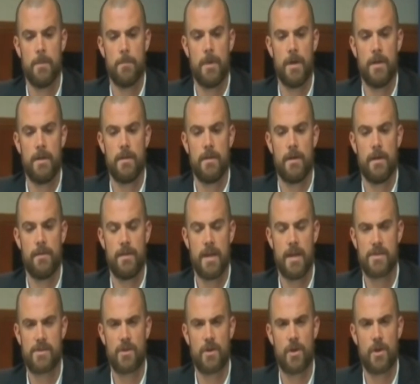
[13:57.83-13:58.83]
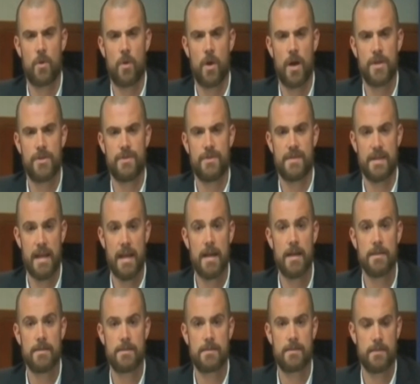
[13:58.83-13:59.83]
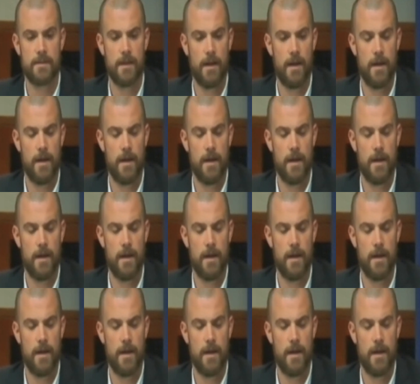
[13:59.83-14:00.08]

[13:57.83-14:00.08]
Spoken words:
But the answer to your question is yes,